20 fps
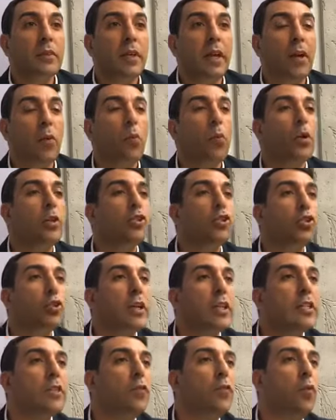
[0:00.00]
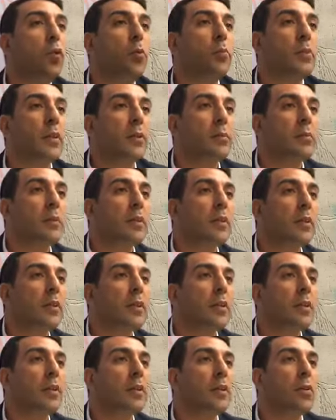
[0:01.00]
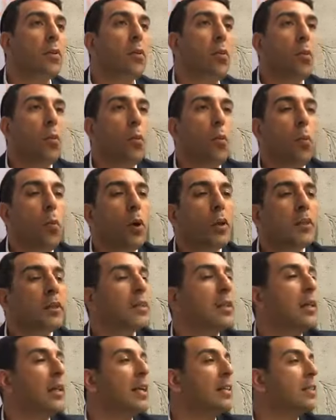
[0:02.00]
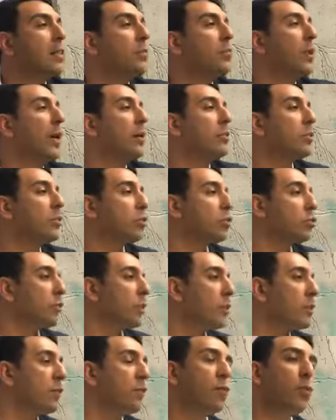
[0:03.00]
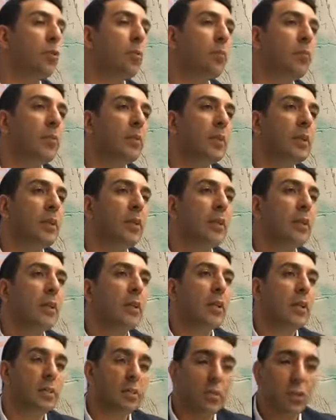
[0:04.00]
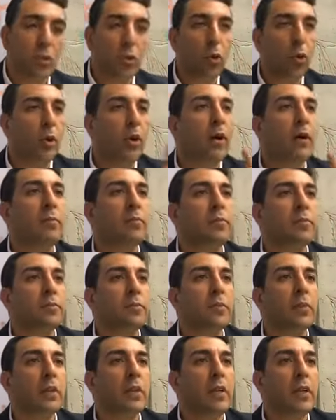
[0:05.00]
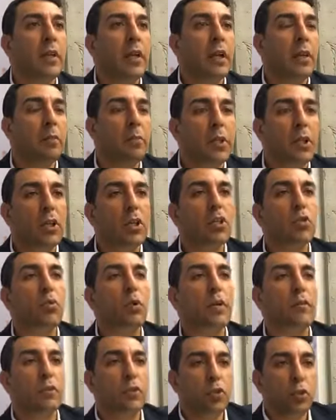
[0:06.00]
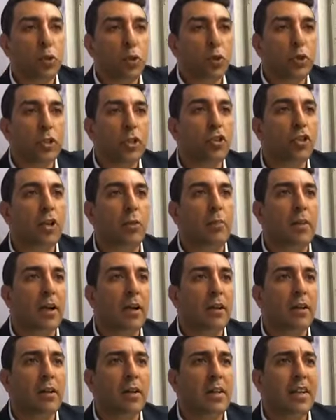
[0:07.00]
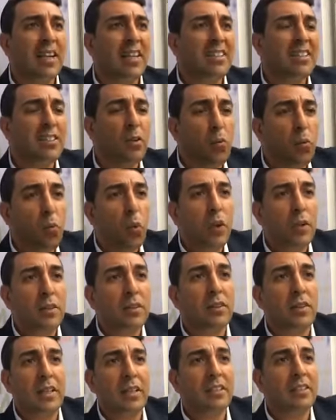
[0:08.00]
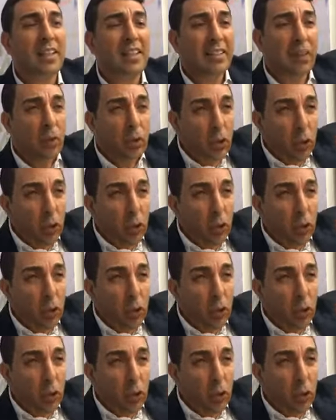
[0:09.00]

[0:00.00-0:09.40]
And what transformed them? One thing has the power to transform. It's the Torah. And because we have a Jewish neshama, it's the one thing that